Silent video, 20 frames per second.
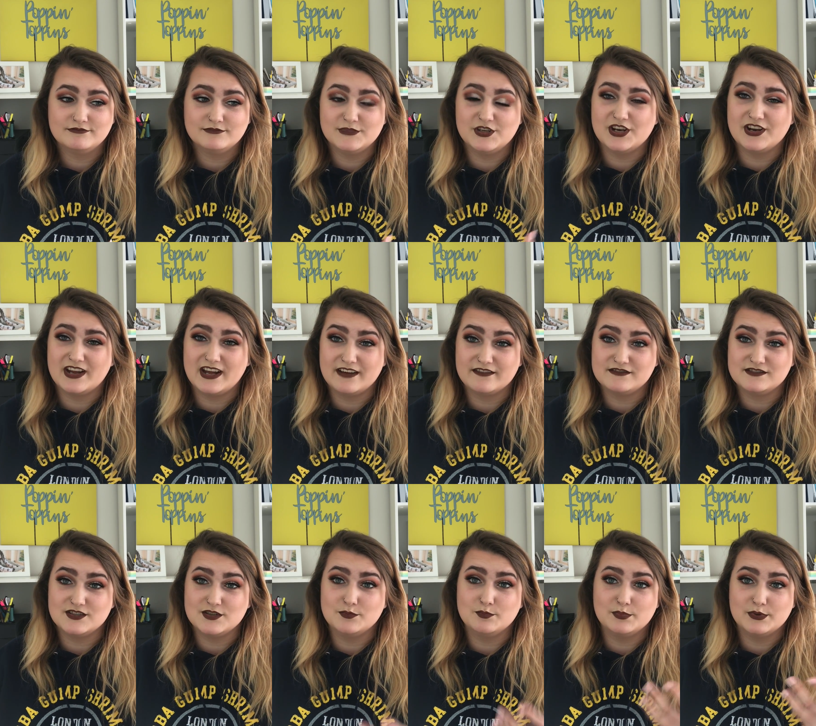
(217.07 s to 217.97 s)
You don't have
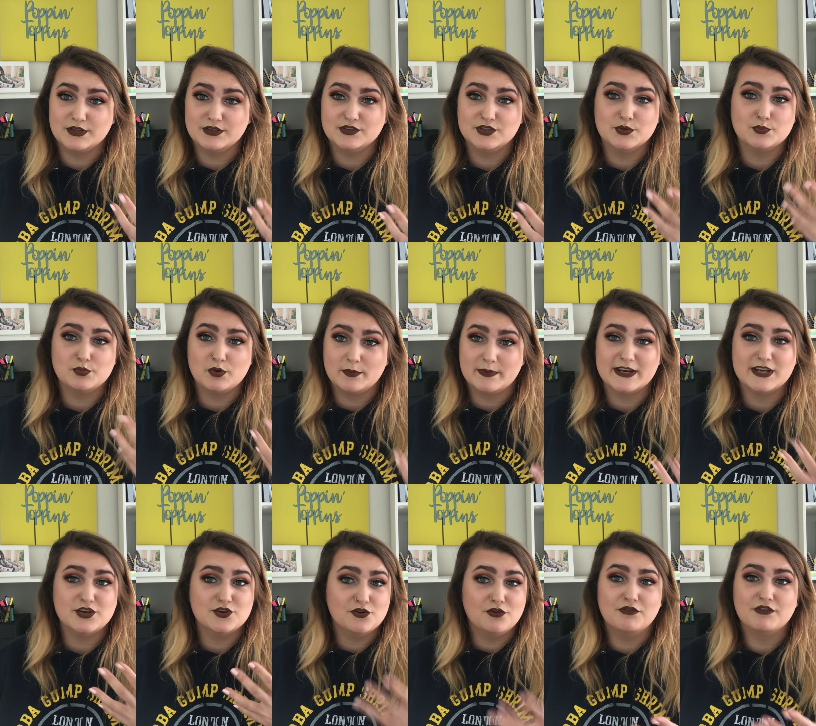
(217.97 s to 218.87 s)
to, but you're
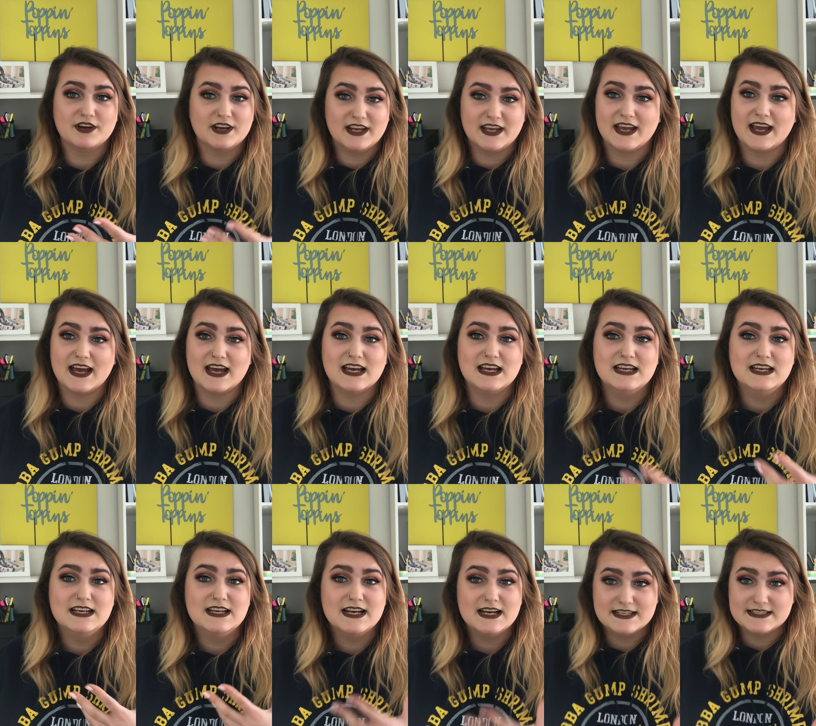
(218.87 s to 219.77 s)
probably not going to get
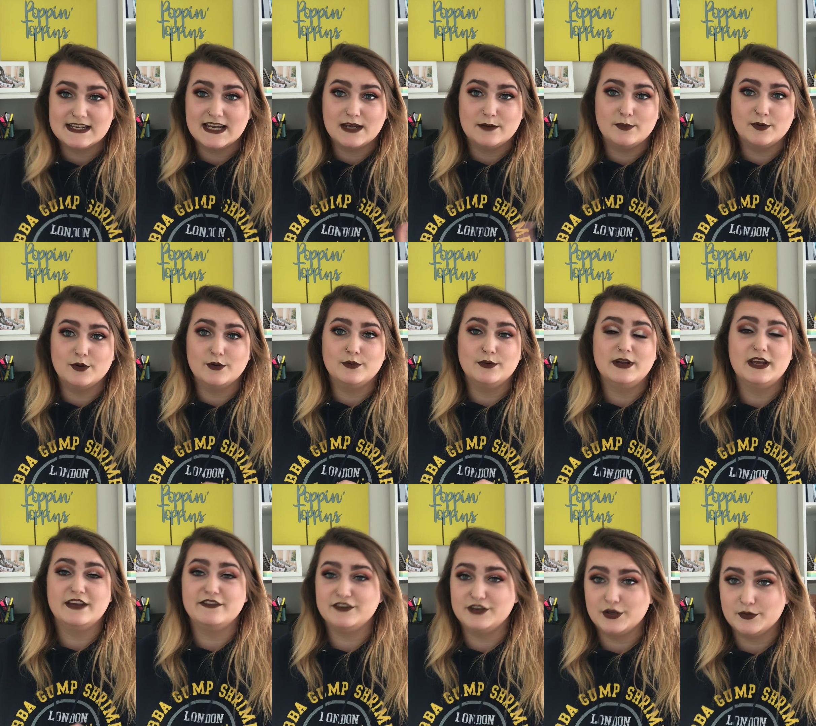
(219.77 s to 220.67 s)
a table
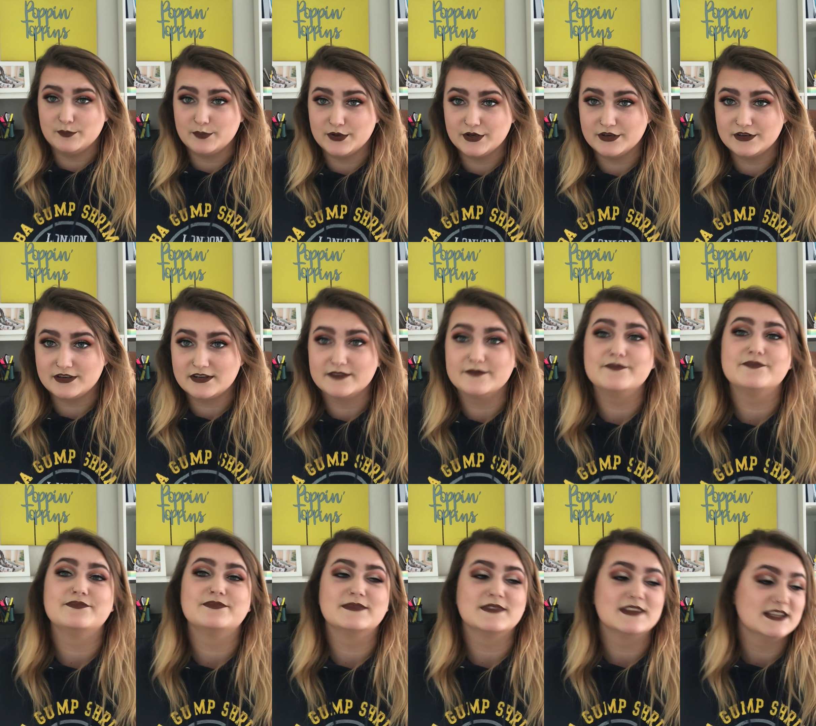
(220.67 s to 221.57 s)
if you don't book.
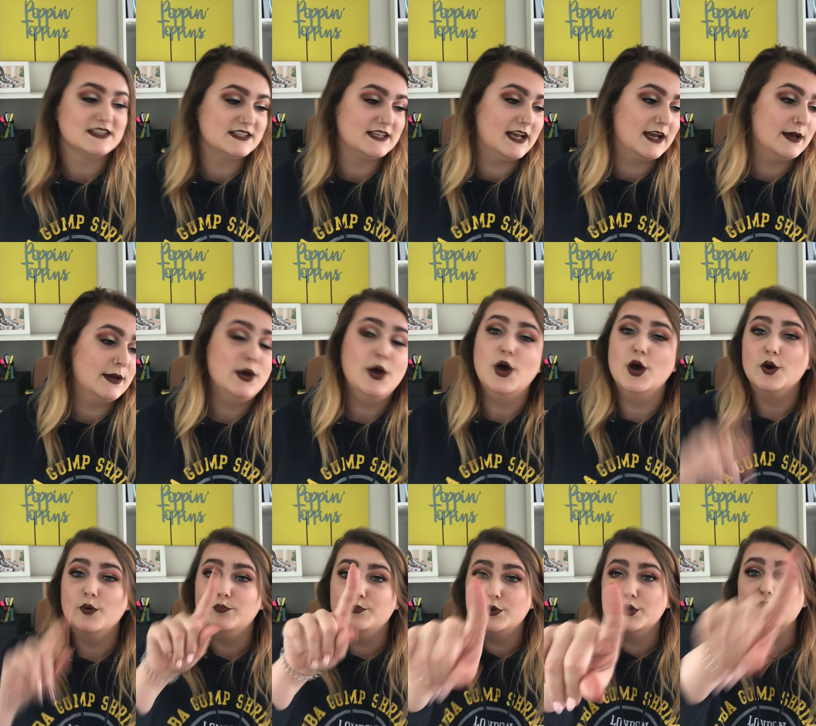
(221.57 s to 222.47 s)
So yeah,
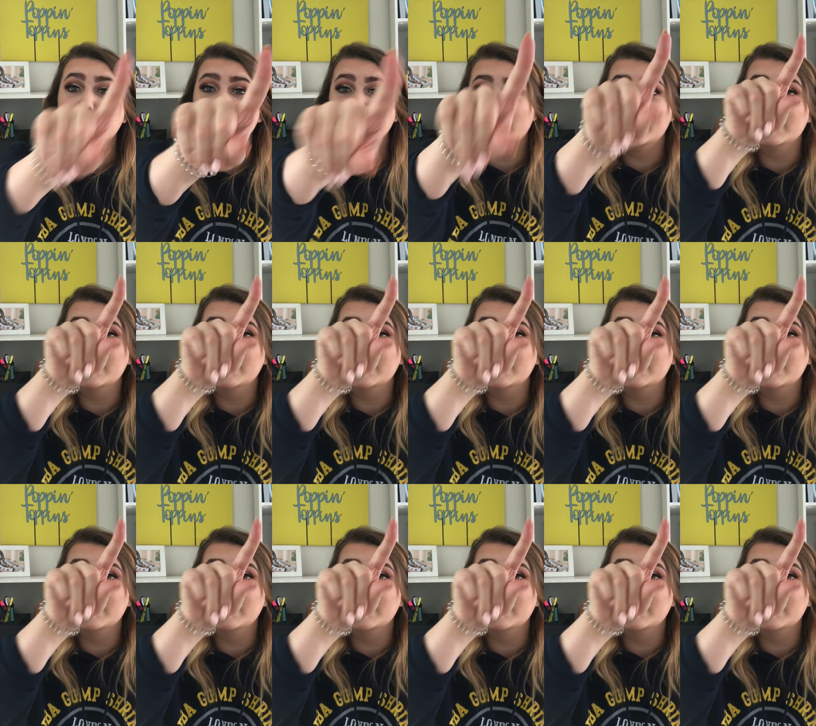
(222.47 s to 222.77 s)
book your